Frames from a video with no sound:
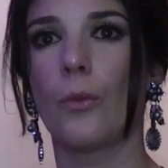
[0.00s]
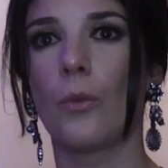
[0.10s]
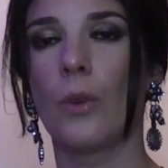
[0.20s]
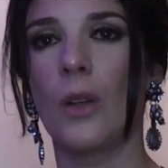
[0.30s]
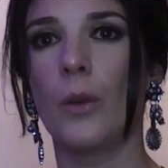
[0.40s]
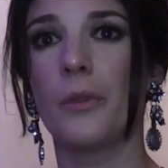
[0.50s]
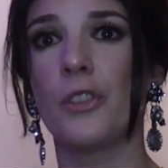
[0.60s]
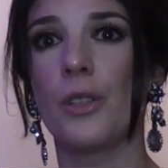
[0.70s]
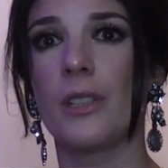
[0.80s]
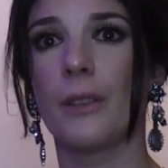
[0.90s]
Well, we were
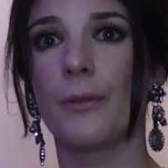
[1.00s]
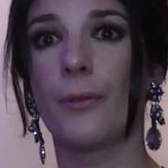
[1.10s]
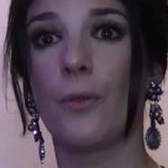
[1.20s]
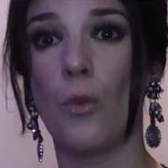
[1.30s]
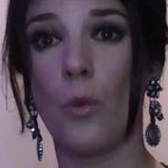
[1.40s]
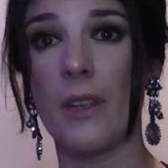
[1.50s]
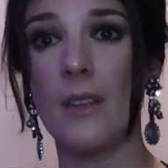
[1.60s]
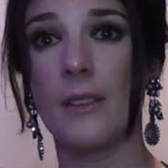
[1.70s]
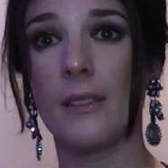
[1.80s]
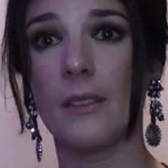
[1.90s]
shooting for 4
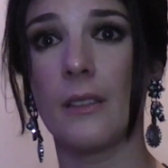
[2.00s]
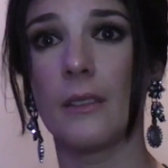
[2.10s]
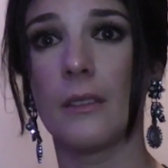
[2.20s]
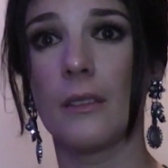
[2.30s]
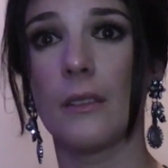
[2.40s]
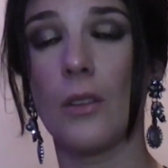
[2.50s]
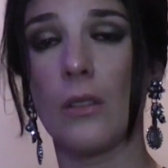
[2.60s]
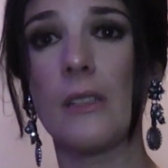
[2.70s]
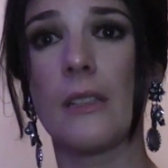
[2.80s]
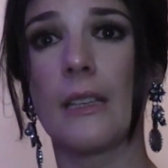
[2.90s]
weeks,
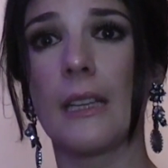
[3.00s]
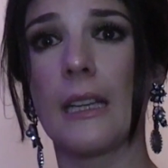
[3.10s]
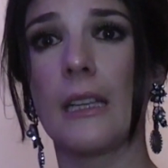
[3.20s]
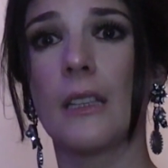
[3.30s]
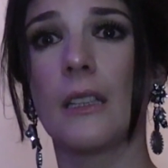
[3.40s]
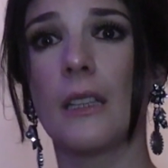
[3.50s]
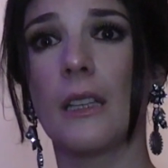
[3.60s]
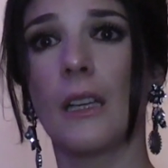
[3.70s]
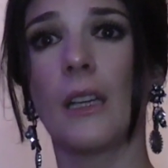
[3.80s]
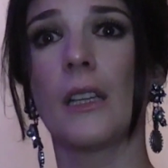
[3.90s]
constantly.
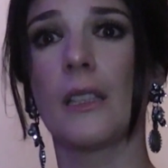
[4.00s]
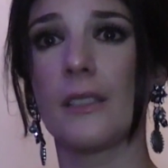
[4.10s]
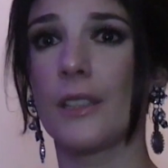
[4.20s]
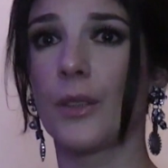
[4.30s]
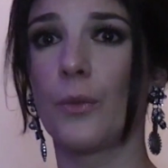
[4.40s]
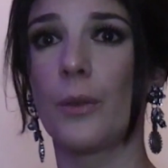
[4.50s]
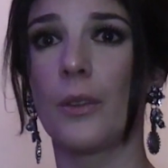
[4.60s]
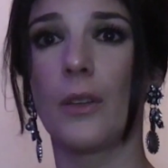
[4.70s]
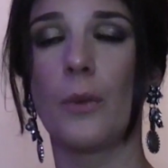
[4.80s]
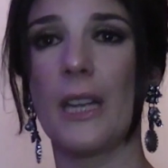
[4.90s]
So we
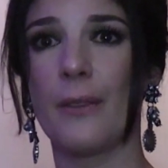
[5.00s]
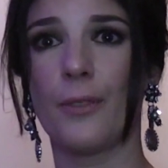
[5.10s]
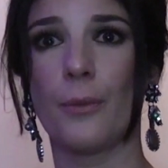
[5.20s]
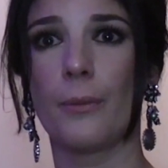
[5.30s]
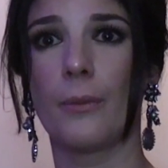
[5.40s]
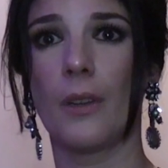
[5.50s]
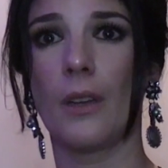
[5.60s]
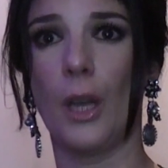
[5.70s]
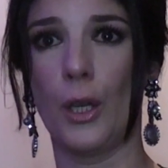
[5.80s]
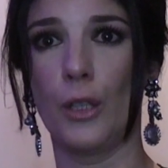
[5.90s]
were away from
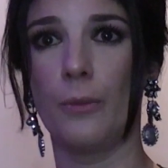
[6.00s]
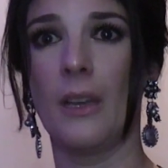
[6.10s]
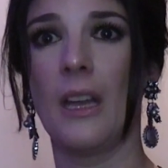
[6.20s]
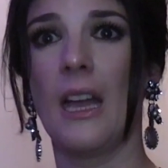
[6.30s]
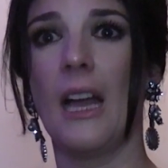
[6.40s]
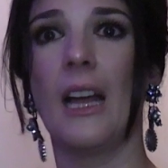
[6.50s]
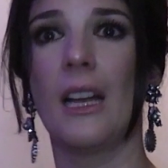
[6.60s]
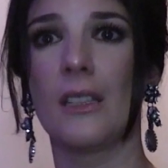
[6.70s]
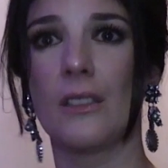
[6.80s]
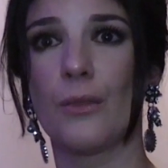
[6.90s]
home,
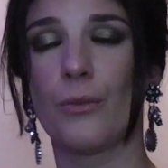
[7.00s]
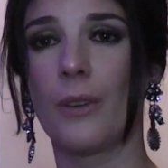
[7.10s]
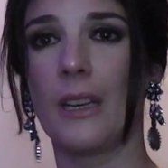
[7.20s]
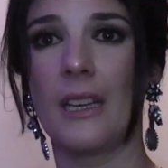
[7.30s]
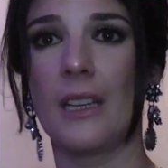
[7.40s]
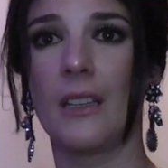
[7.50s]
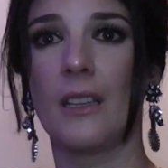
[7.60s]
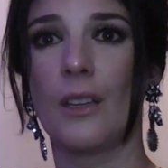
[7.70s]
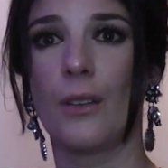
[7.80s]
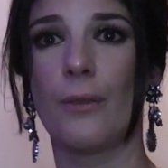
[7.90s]
and really
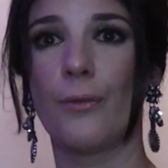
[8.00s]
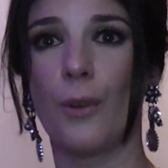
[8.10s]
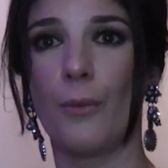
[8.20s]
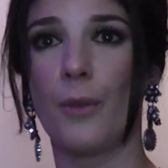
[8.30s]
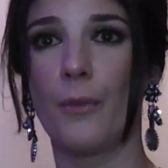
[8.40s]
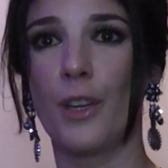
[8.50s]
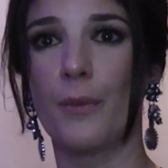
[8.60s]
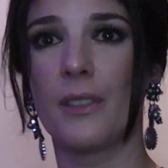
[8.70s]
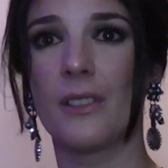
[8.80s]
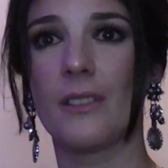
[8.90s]
from the
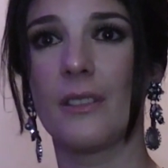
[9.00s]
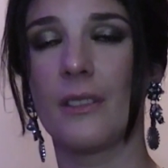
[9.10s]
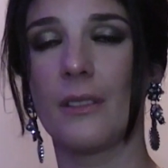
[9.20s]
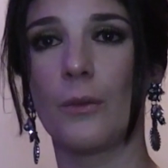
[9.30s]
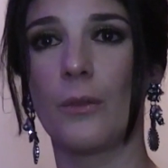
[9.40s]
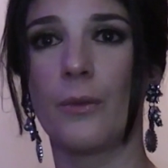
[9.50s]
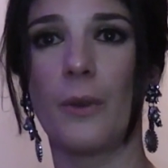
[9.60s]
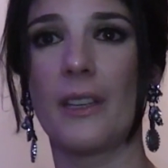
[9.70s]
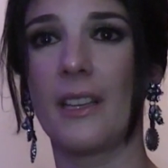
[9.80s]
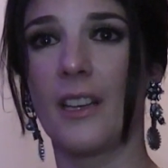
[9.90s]
moment of
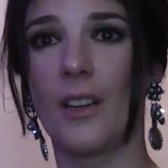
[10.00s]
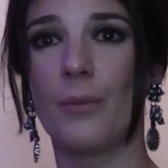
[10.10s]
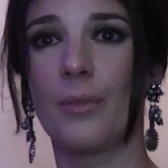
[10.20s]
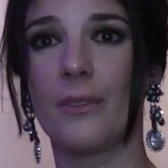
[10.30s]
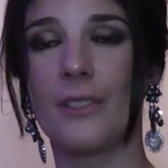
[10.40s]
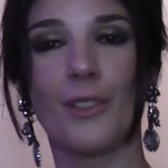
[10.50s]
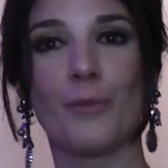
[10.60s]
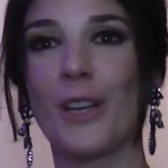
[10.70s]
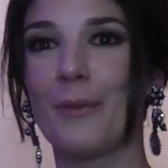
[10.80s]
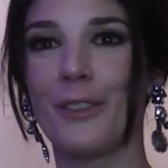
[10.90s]
waking up till
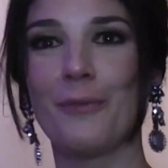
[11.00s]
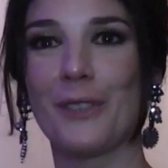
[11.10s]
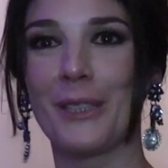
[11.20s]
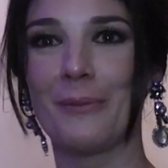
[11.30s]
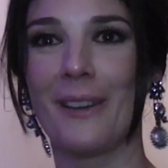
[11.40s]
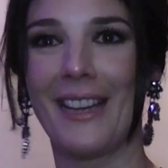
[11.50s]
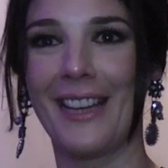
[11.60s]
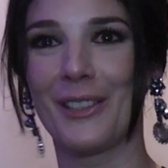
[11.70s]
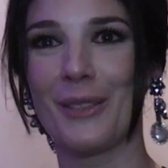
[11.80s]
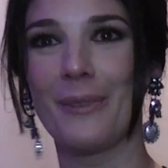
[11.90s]
the moment of putting my
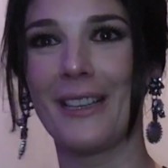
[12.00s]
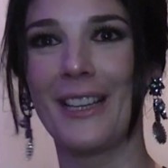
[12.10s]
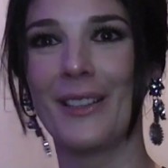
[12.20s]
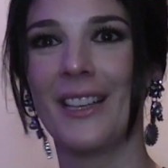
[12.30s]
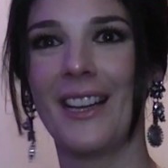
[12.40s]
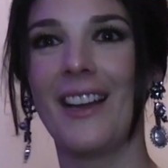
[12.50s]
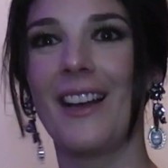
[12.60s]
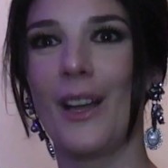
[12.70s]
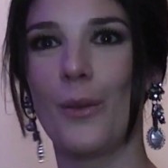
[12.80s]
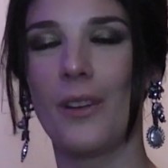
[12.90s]
head on the pillow,
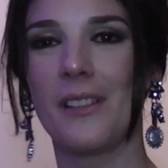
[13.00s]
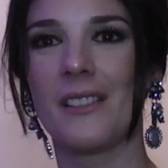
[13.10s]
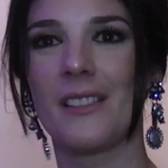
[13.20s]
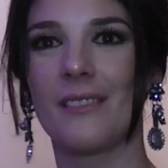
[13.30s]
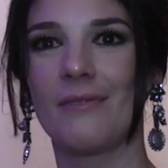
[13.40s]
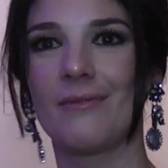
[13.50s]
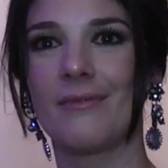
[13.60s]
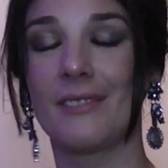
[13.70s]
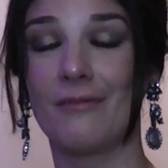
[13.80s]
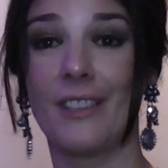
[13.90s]
I was
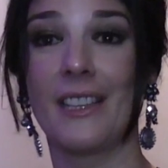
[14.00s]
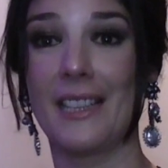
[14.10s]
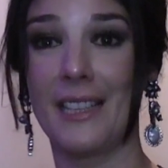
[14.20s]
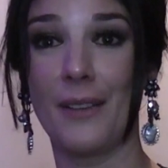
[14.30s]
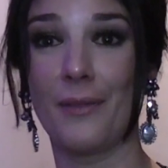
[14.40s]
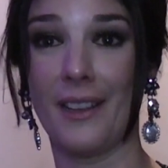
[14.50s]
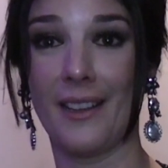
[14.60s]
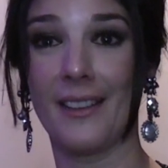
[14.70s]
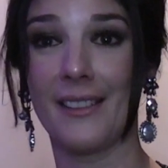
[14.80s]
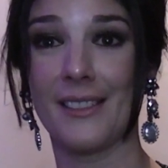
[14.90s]
really
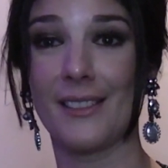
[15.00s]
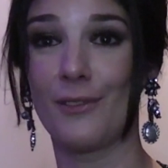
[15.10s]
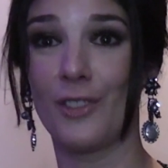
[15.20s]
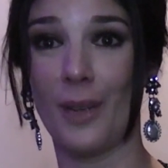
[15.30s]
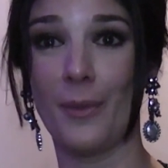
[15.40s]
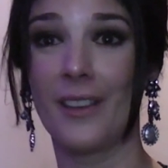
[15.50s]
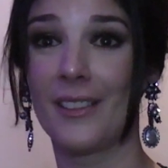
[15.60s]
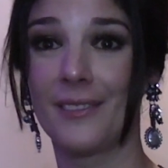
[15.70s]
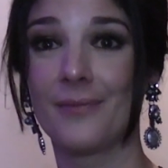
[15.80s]
living as Gemma.